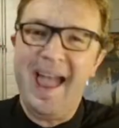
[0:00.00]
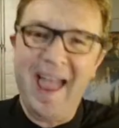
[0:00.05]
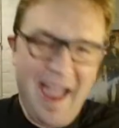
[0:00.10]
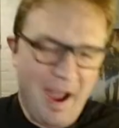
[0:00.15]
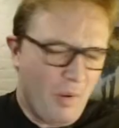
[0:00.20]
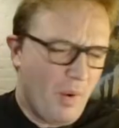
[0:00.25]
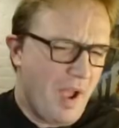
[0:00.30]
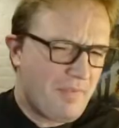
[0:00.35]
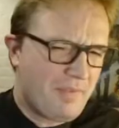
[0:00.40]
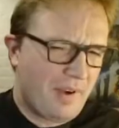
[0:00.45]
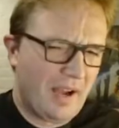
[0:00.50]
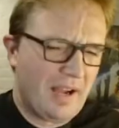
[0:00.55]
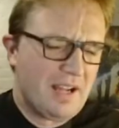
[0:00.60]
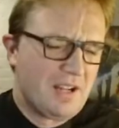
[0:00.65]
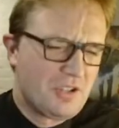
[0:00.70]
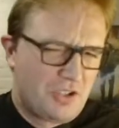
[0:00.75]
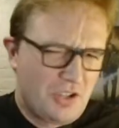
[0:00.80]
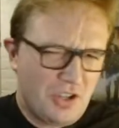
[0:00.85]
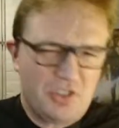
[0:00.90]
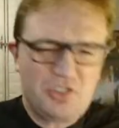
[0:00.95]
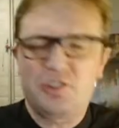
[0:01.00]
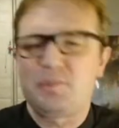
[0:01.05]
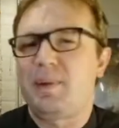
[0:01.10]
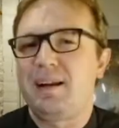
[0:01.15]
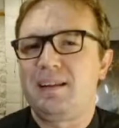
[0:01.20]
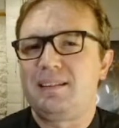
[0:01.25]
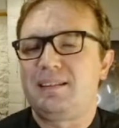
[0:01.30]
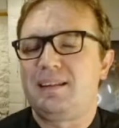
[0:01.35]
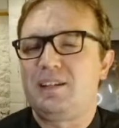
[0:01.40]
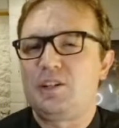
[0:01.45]
However, just to
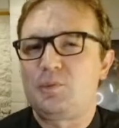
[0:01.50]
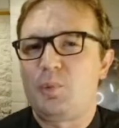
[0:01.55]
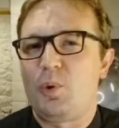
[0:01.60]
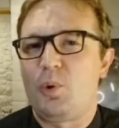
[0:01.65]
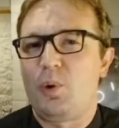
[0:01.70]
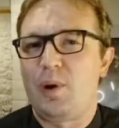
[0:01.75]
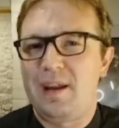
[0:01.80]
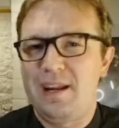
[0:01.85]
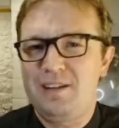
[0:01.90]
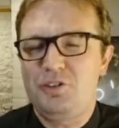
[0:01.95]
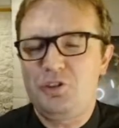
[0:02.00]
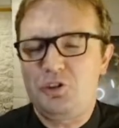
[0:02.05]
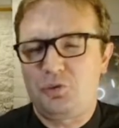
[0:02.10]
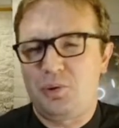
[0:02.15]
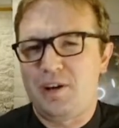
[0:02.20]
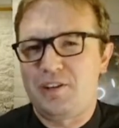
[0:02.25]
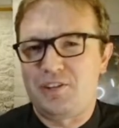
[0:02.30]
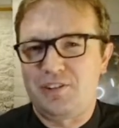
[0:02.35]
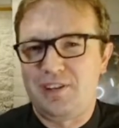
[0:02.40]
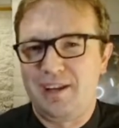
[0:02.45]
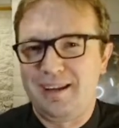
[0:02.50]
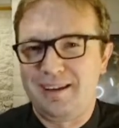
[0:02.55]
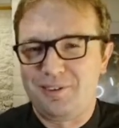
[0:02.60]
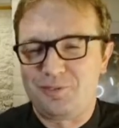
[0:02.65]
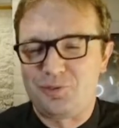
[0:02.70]
make things more interesting,